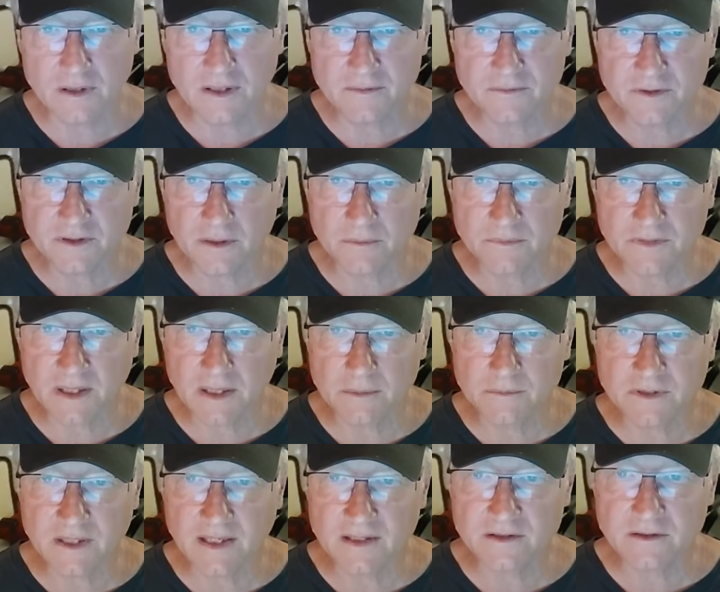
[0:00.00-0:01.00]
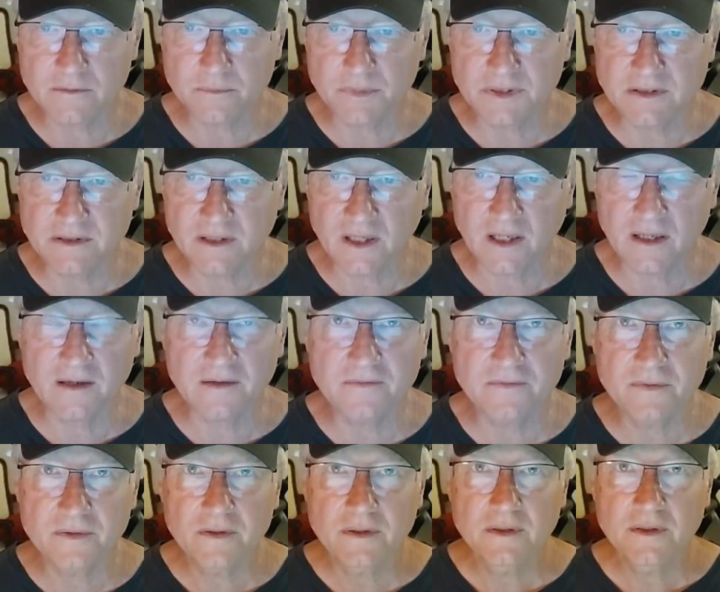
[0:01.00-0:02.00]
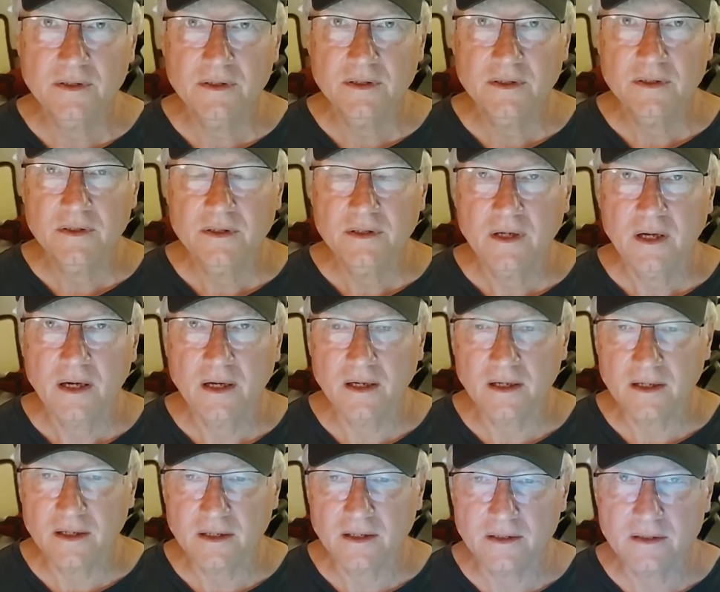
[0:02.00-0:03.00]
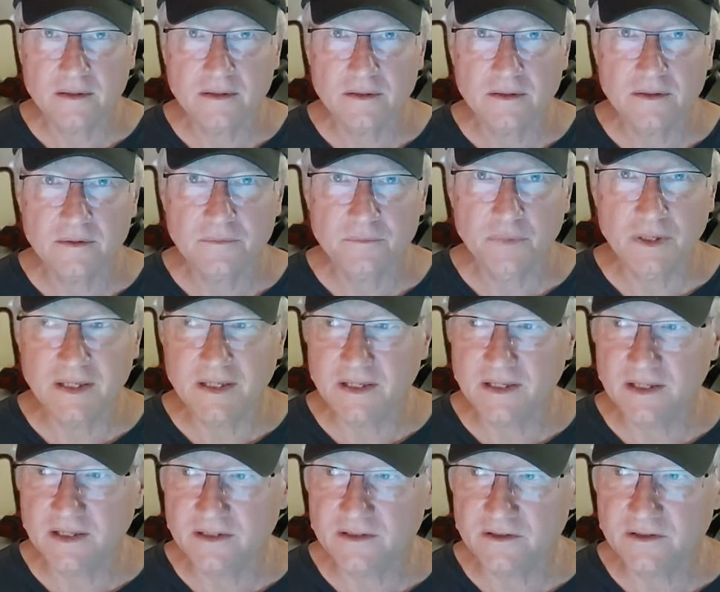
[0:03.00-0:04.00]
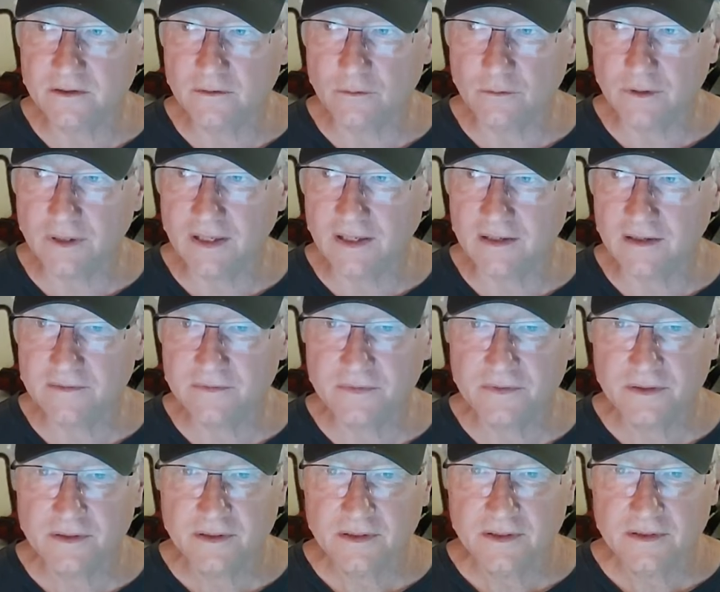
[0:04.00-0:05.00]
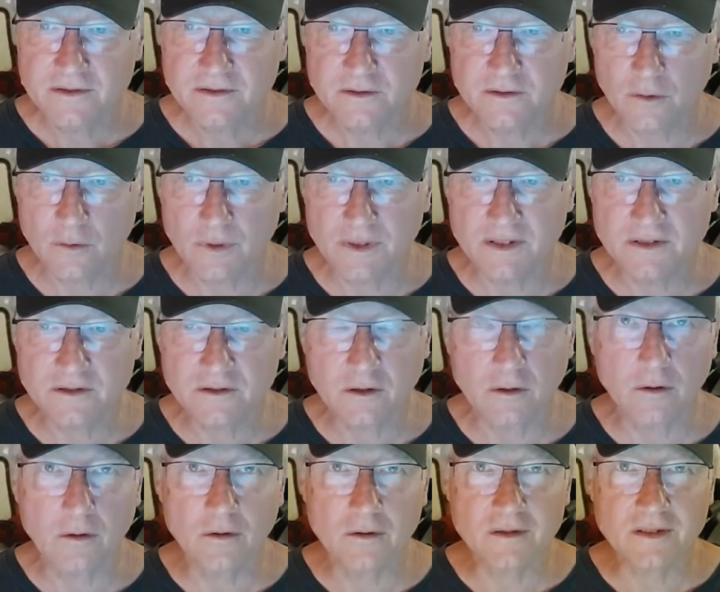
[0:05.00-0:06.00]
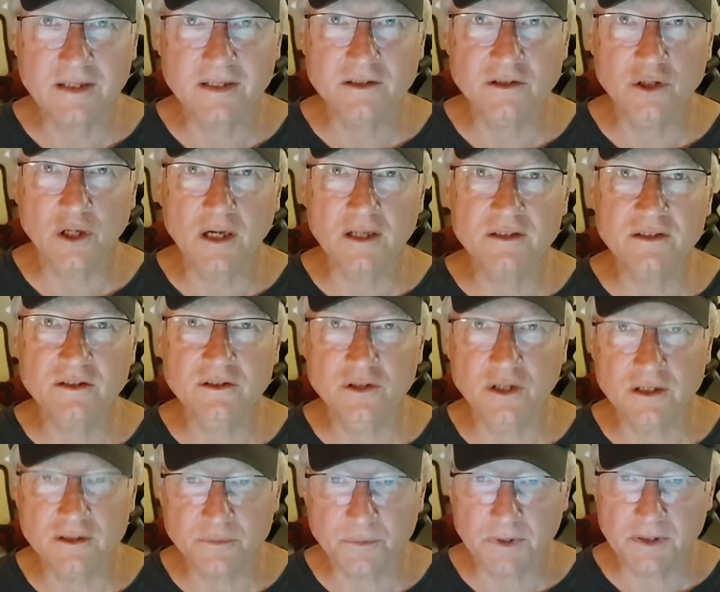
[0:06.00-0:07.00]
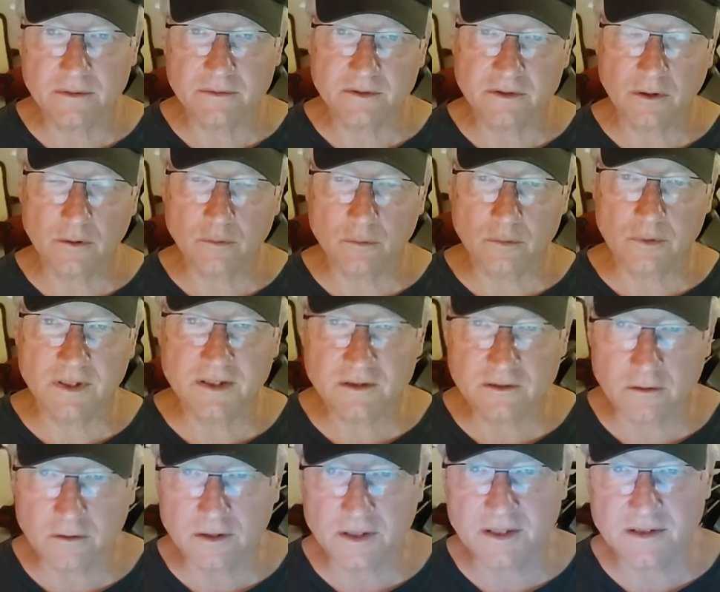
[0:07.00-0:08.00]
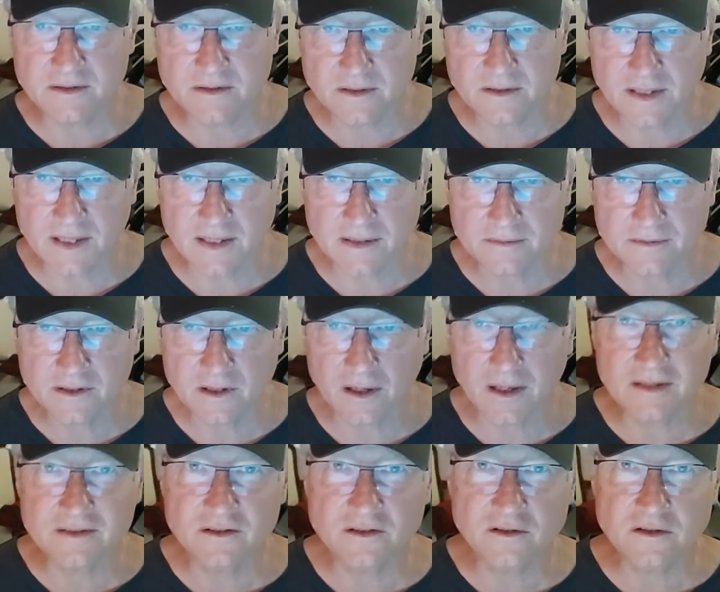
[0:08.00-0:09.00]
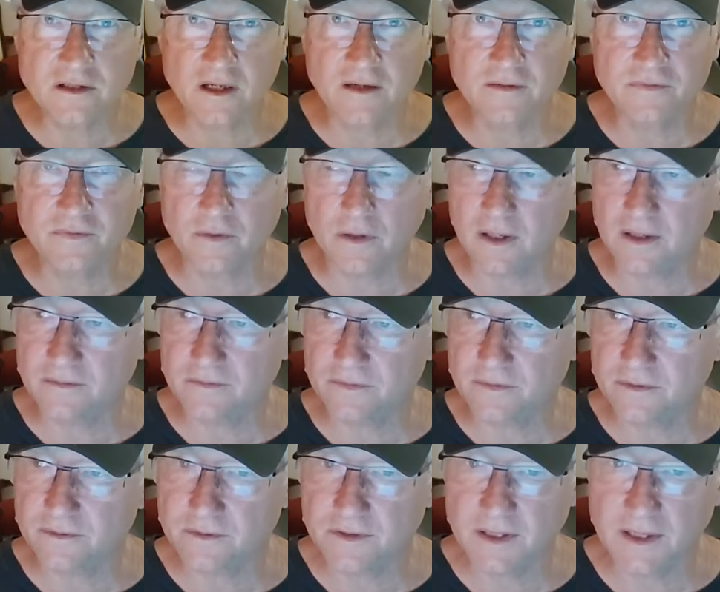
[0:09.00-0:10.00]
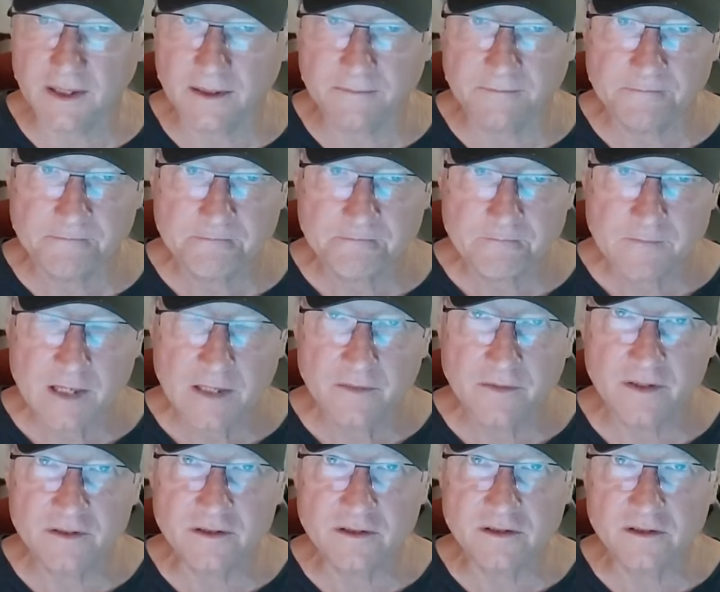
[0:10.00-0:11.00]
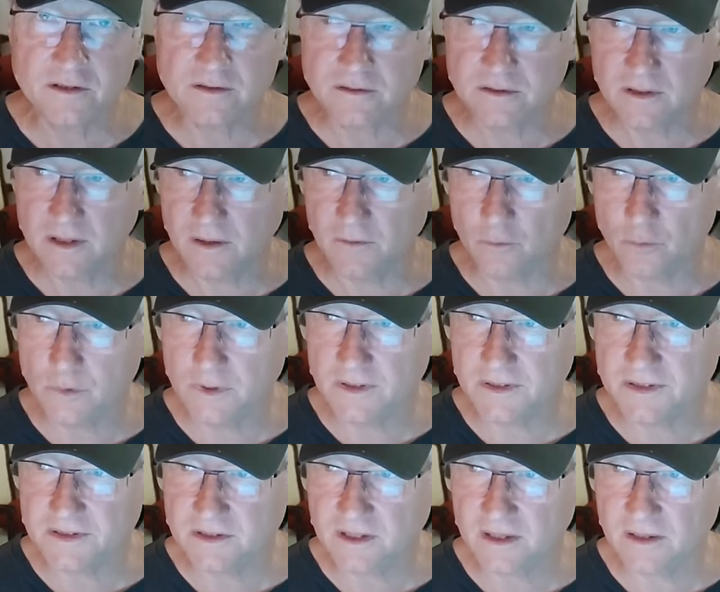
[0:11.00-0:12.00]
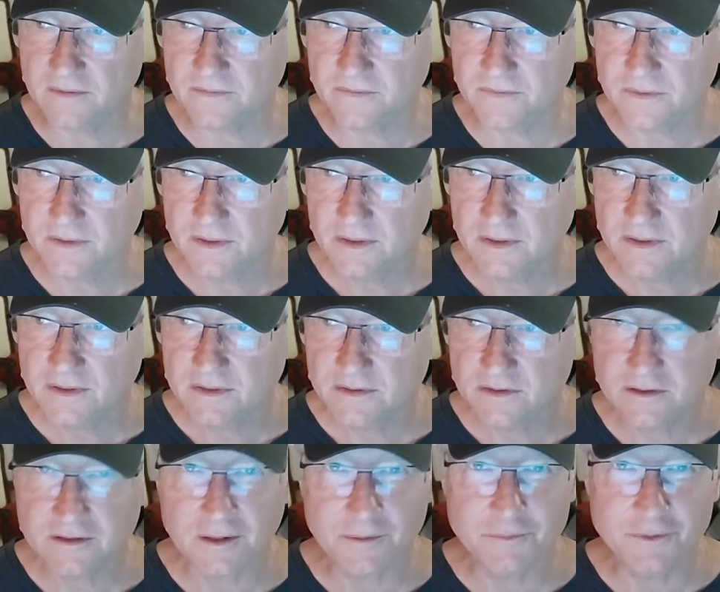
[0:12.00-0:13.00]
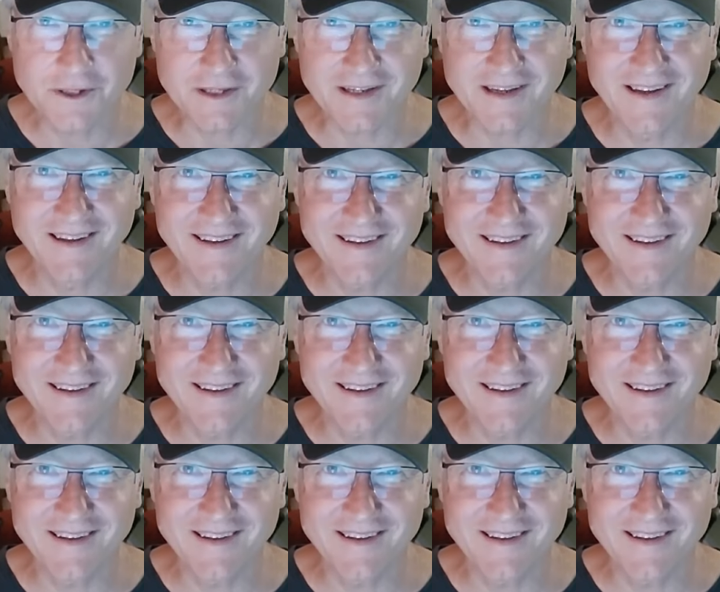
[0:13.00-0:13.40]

love sometimes has to be tough, uh, but it is still love. So it is called a just judgment. So let's look into that. God's tough love. Okay. This is a really tough subject.